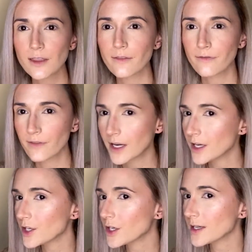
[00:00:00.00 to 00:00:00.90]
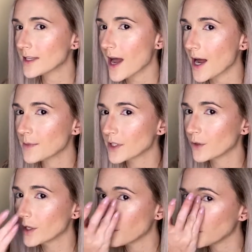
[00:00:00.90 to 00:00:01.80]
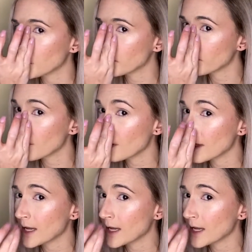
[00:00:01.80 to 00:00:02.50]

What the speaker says: the finish is absolutely beautiful.